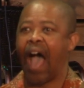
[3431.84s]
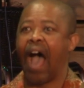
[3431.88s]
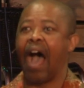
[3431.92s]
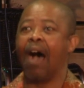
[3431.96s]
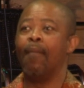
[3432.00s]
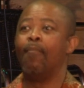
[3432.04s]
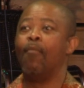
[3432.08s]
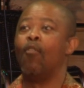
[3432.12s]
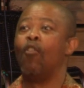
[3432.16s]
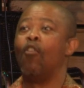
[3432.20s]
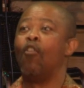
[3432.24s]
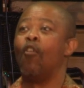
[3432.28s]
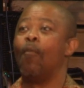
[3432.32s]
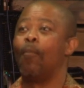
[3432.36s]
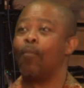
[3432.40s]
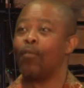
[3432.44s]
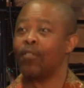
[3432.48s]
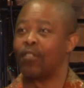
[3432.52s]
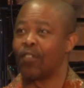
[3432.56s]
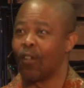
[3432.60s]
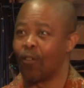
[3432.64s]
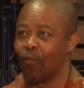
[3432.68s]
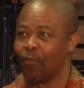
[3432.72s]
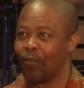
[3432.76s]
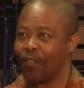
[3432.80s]
I'm hoping
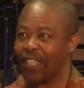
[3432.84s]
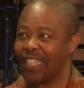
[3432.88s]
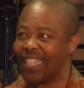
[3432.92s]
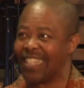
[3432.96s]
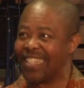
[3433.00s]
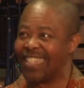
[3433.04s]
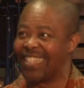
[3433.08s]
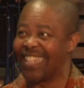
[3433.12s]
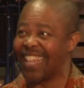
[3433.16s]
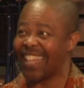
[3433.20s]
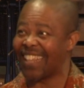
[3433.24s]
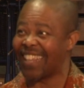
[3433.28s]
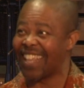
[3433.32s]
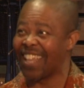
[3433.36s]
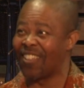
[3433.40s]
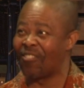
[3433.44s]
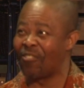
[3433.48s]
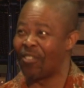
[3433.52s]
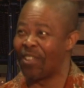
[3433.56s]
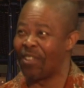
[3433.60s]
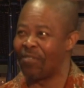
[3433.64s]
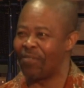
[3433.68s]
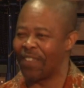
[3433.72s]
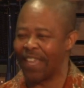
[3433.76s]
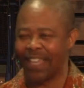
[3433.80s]
that
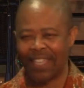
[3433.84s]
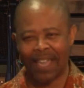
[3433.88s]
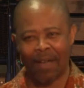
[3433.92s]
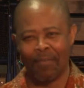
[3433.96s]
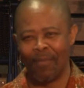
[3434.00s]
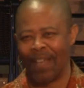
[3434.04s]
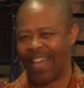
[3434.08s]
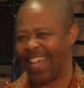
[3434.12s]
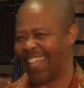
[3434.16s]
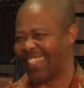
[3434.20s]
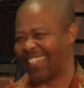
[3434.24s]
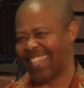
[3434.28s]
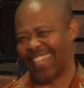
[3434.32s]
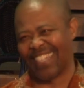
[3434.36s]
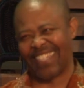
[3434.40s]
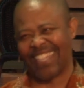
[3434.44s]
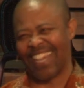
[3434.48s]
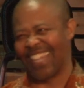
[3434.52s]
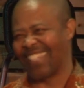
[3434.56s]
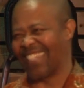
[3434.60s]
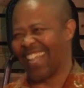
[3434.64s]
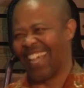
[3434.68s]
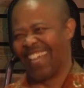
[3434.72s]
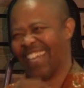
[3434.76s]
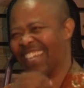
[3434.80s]
we think about
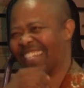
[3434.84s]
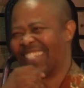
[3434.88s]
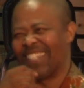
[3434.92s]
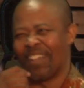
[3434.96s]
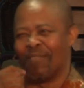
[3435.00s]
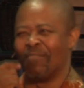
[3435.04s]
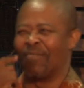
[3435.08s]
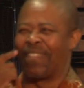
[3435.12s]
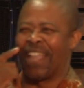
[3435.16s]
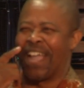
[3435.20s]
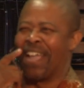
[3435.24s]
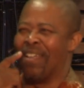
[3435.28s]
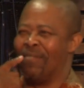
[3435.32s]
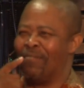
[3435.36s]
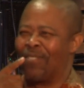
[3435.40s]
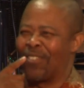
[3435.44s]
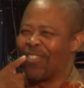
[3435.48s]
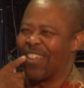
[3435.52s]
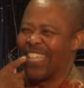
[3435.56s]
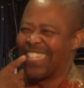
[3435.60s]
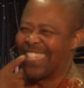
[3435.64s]
Satan sometimes.